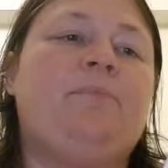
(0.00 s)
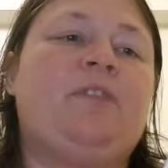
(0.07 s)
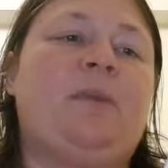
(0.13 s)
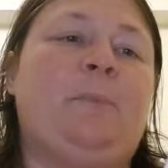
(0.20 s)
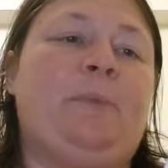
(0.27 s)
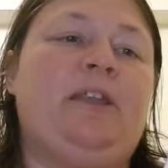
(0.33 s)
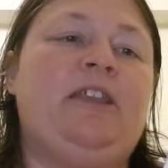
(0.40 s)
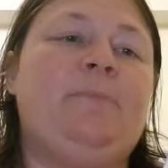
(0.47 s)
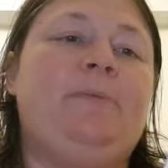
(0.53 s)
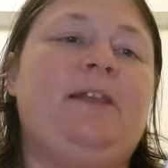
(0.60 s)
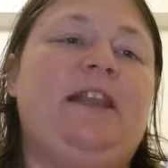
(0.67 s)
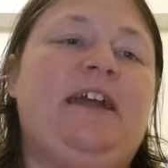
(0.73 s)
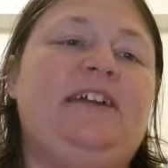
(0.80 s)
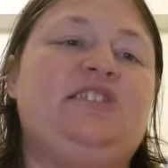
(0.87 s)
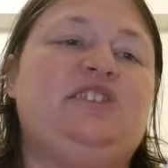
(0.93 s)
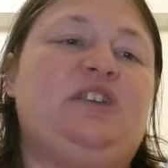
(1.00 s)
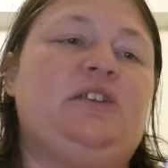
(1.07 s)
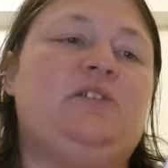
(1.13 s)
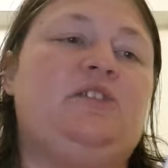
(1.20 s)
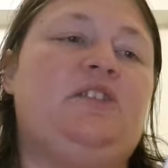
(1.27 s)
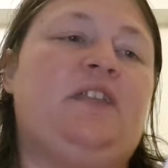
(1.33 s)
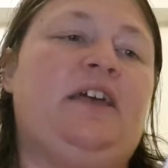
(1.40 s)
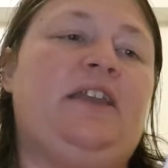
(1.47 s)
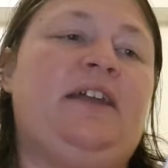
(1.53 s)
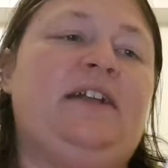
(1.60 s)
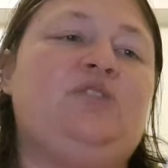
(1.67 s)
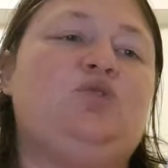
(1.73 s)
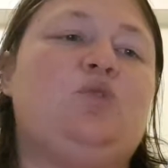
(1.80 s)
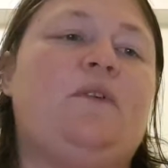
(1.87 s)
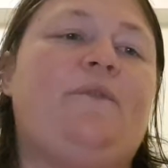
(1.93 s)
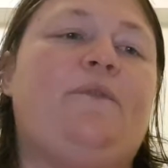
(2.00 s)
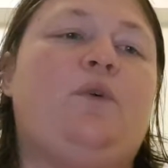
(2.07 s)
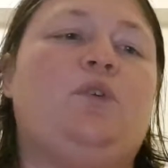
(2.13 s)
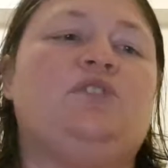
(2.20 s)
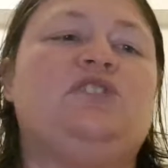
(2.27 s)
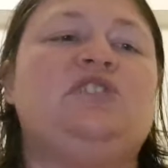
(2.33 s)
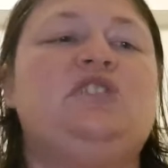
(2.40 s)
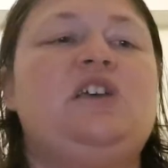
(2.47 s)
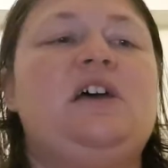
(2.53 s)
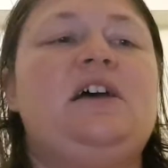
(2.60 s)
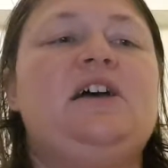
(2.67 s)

manipulating the natural forces